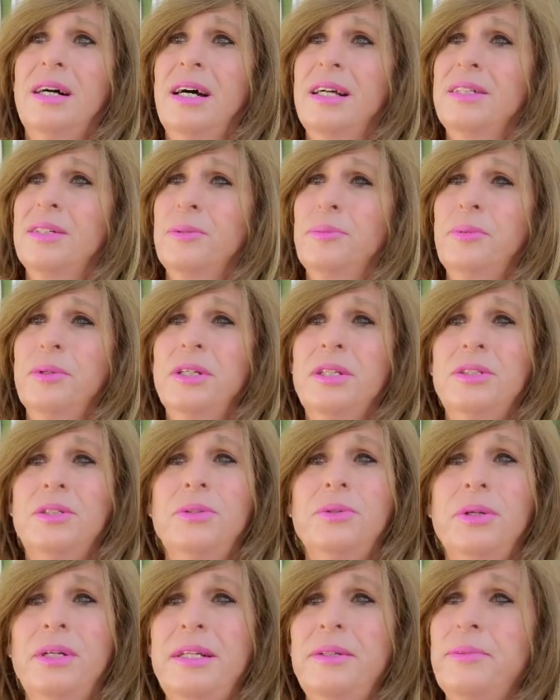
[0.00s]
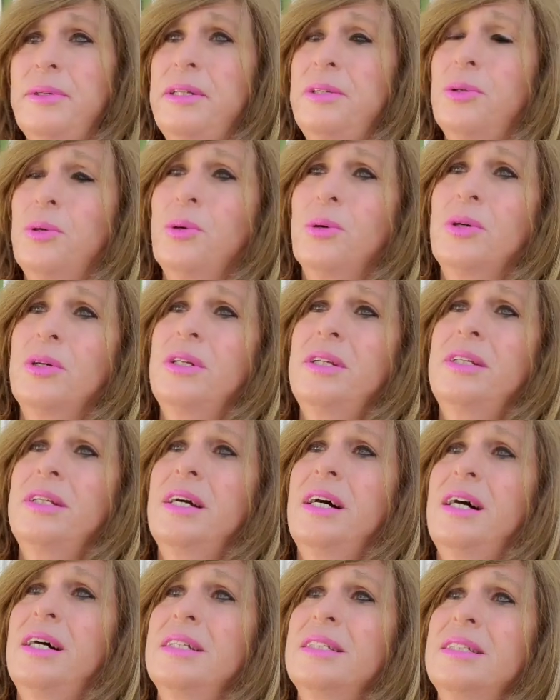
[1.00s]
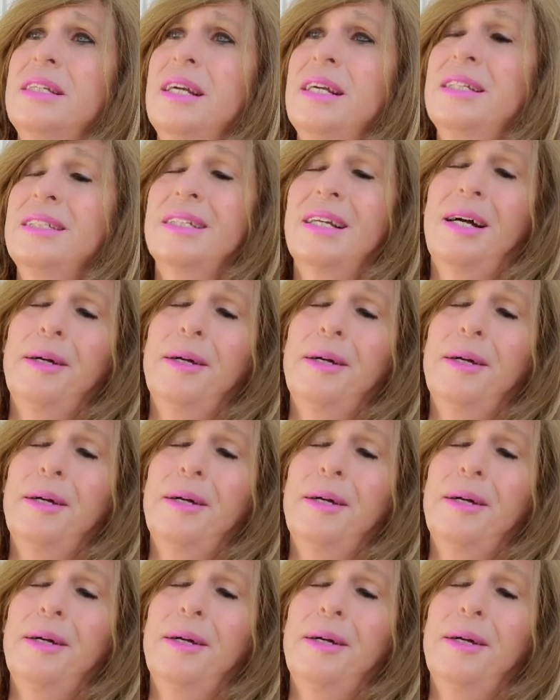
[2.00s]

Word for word: I don't want to do any recorded content.